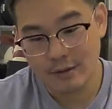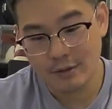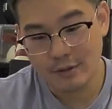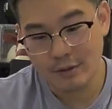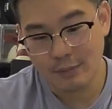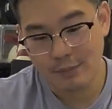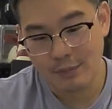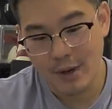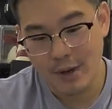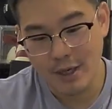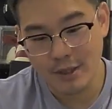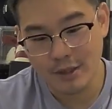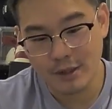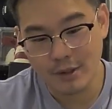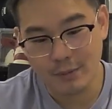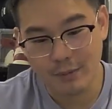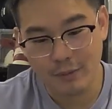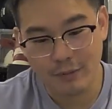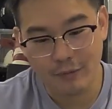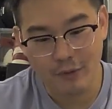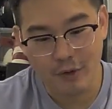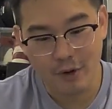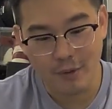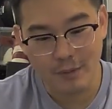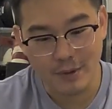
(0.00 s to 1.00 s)
So price to
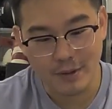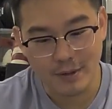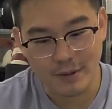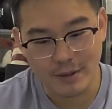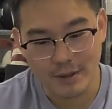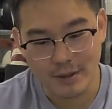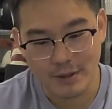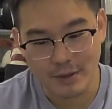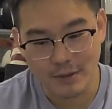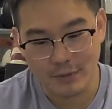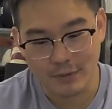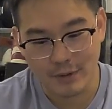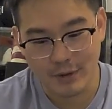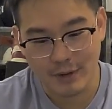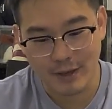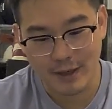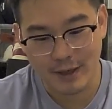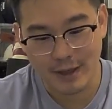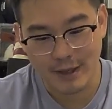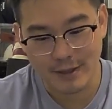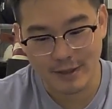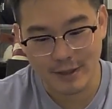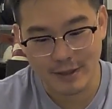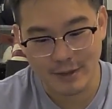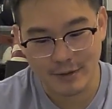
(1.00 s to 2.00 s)
performance, this is where it
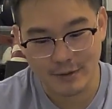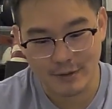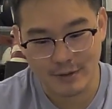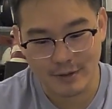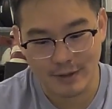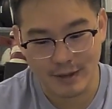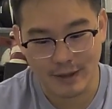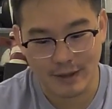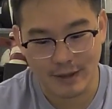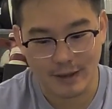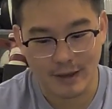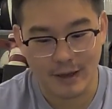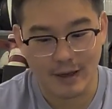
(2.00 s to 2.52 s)
gets interesting.